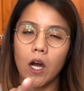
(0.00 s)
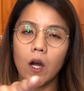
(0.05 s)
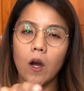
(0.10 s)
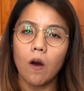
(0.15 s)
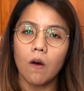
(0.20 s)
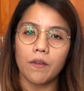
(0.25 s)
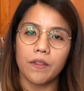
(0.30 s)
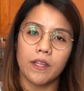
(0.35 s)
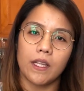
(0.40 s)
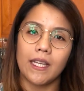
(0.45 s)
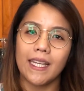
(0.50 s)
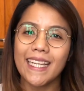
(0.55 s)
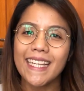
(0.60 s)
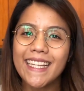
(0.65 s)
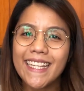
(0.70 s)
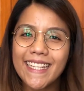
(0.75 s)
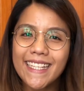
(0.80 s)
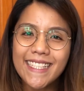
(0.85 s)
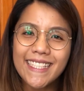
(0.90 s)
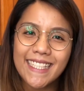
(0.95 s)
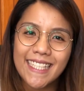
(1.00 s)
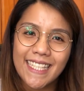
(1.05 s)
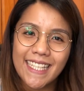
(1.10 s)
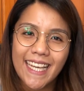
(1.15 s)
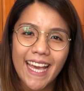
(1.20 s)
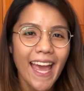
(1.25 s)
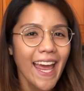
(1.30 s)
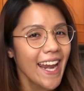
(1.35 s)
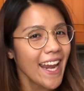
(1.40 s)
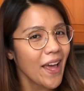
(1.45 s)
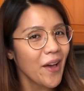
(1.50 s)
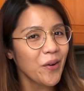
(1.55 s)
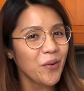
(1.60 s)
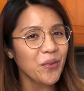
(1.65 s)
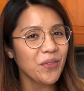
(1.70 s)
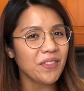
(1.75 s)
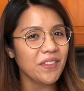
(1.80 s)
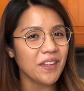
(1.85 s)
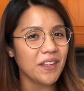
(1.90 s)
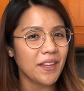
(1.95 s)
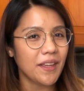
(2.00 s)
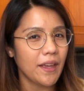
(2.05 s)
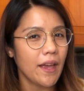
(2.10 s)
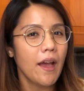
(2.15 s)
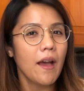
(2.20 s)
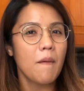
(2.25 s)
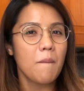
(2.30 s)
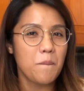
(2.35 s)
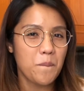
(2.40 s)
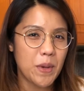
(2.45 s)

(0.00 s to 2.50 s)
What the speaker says: called the Easy and Healthy